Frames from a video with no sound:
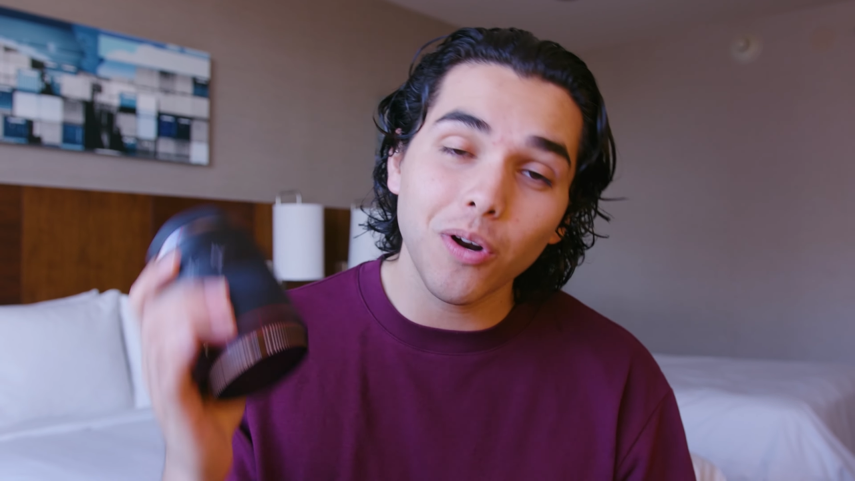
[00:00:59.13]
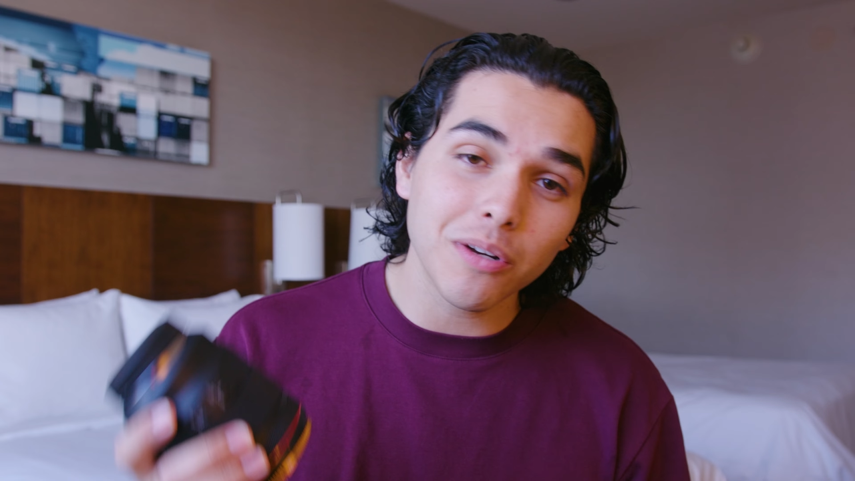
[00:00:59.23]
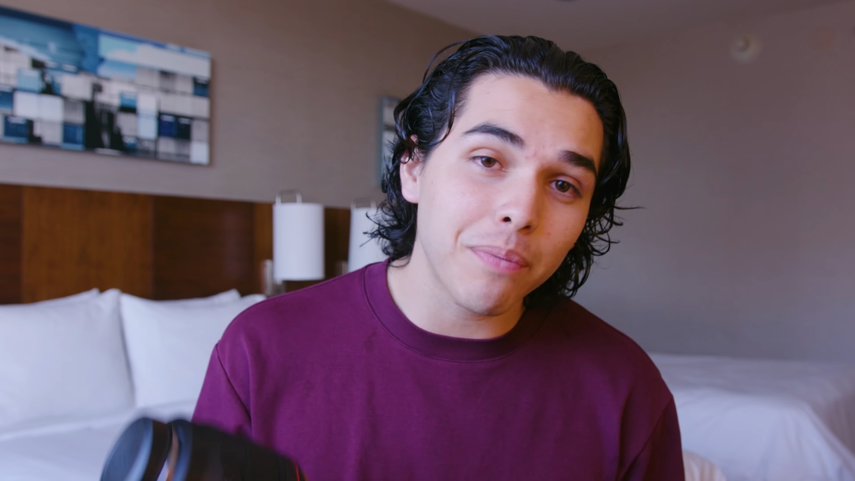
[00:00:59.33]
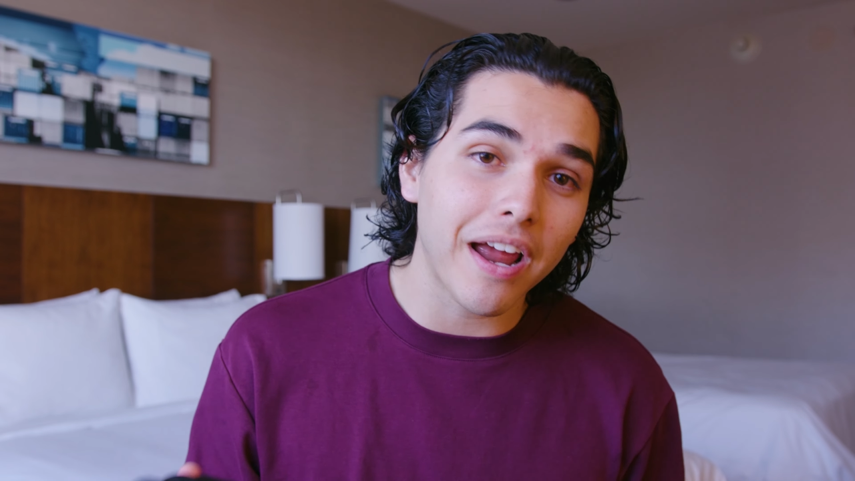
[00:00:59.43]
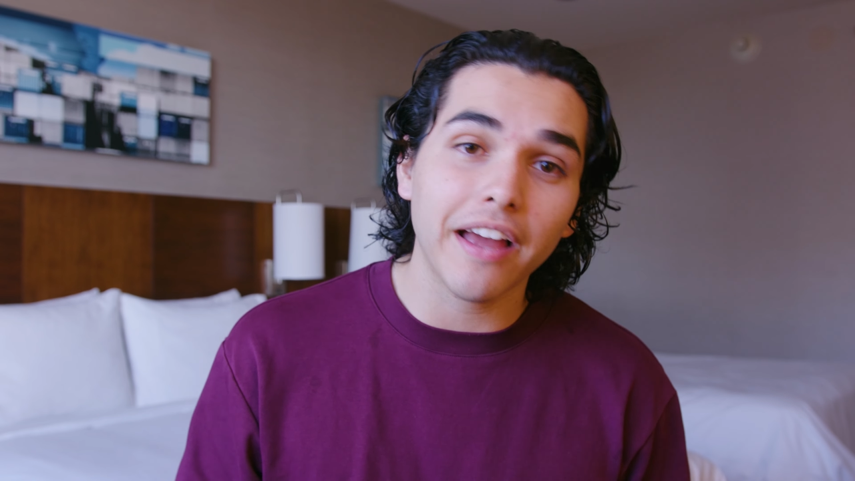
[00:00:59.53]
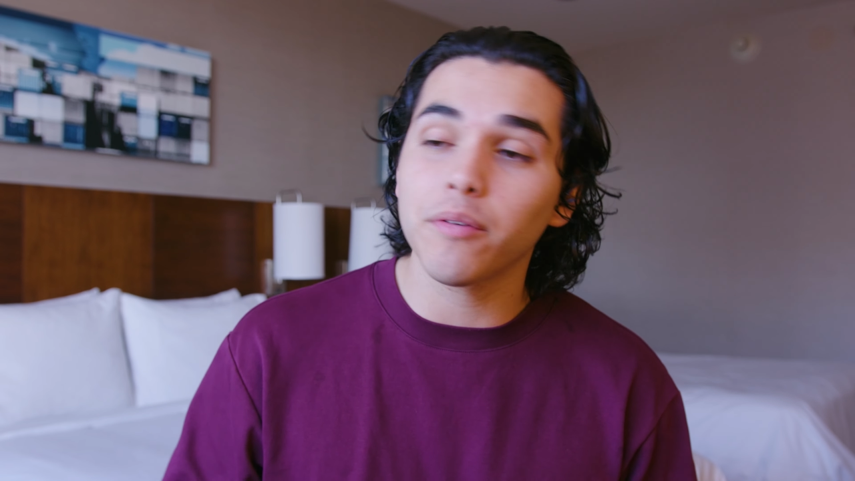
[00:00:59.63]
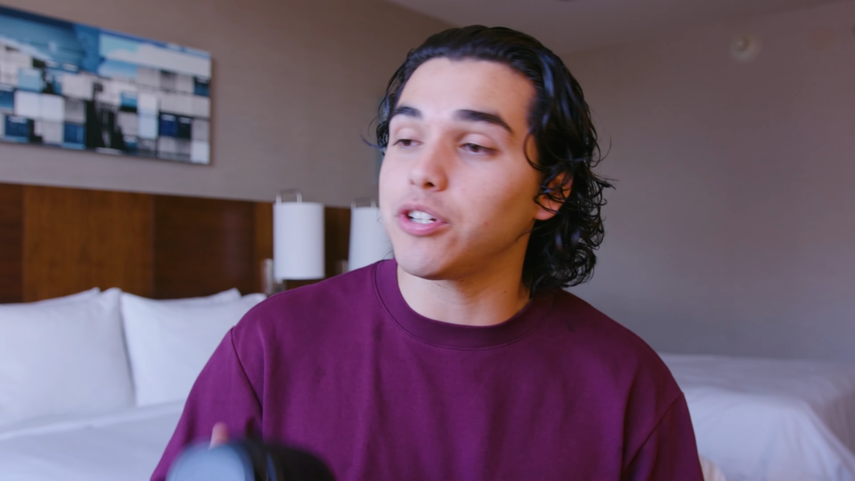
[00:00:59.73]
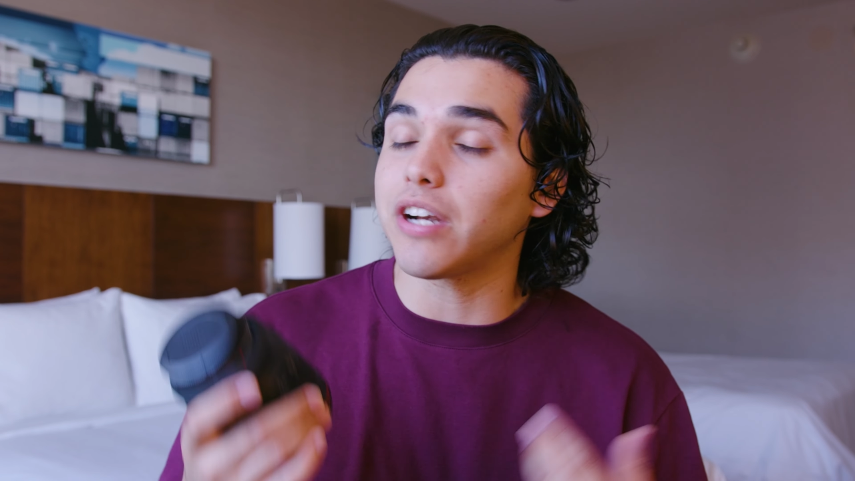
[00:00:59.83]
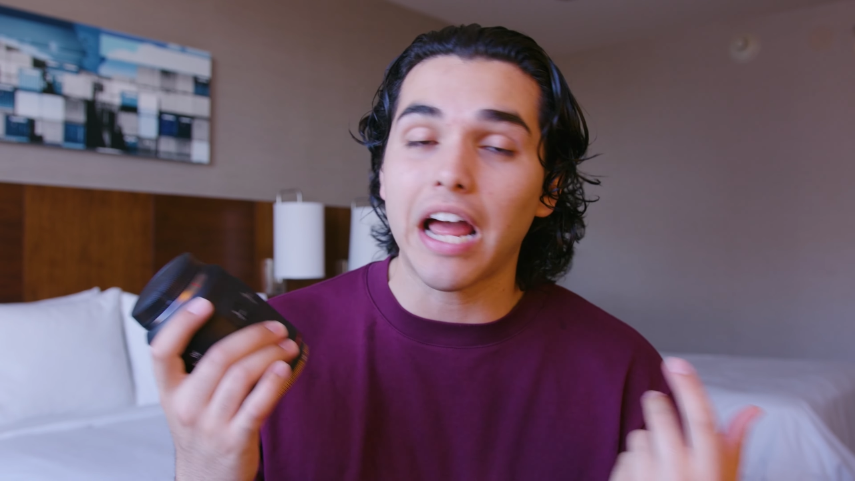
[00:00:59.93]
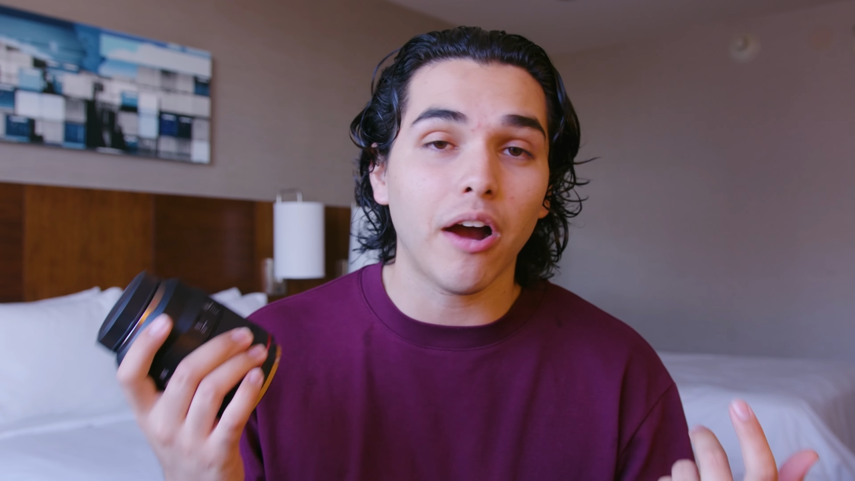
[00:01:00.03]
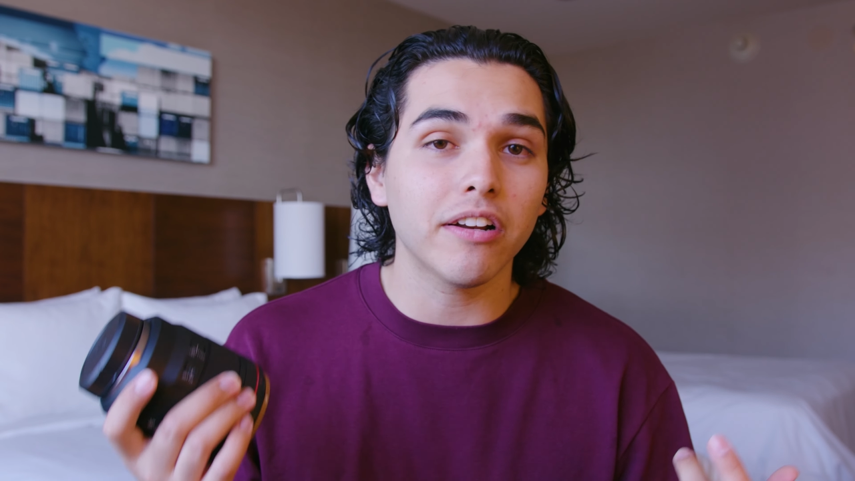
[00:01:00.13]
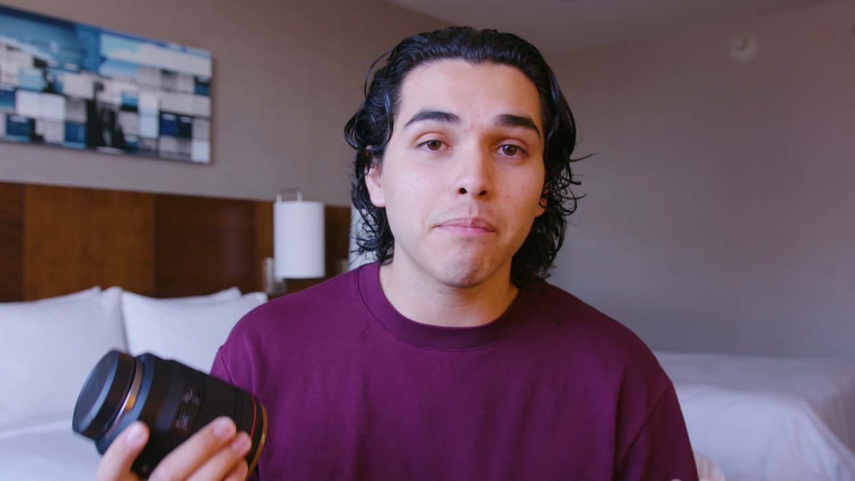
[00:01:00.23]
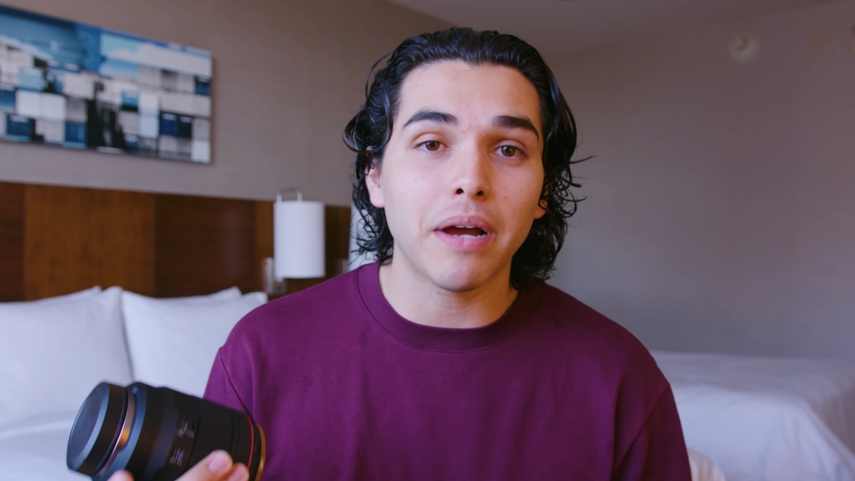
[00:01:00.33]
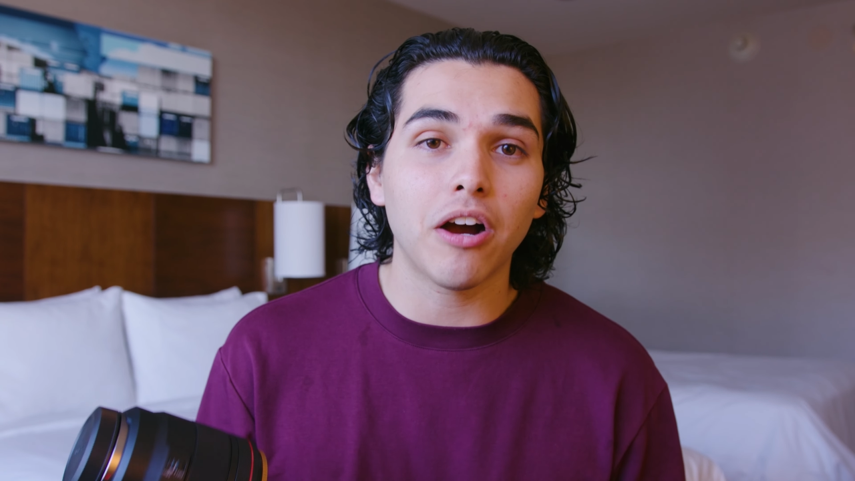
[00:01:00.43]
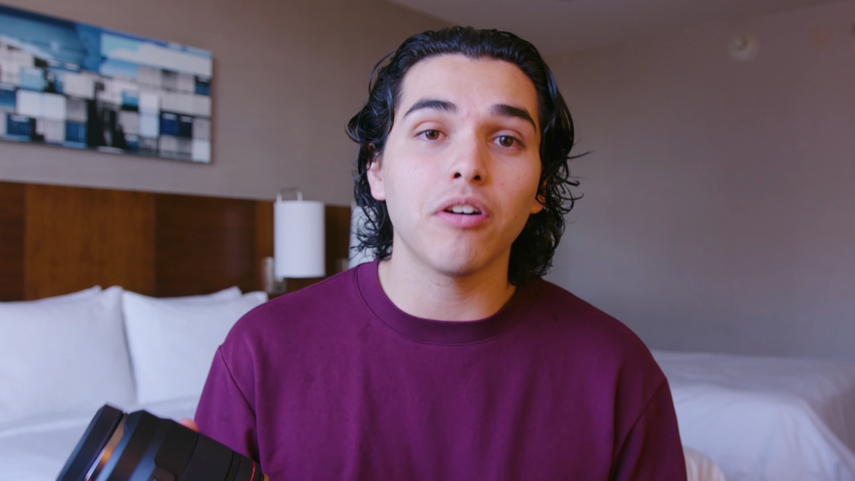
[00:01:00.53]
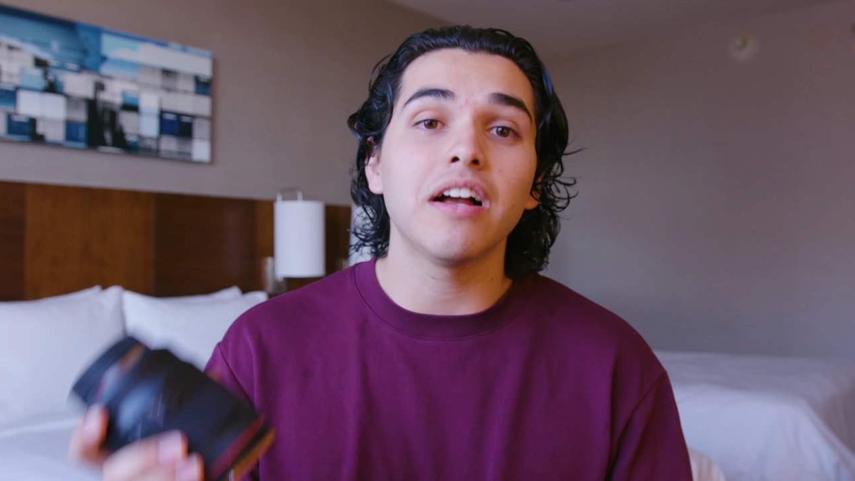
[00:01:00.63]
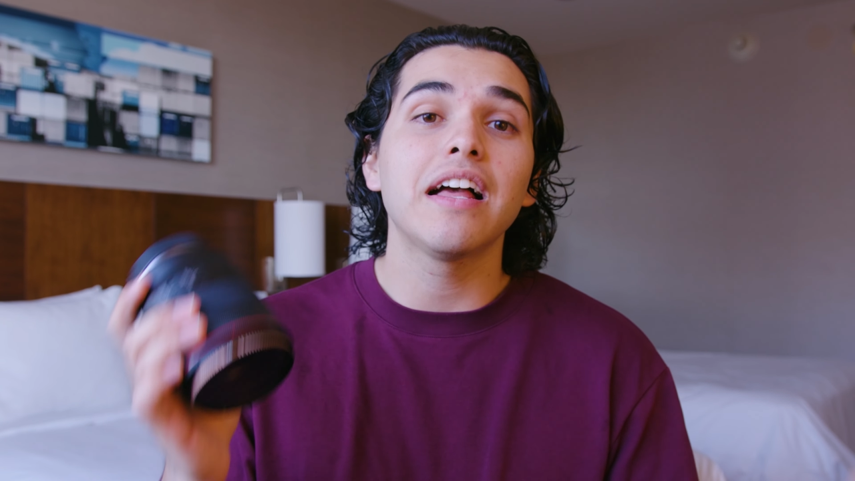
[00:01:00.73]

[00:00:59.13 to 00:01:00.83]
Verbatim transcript: in your bag, when you're out and about,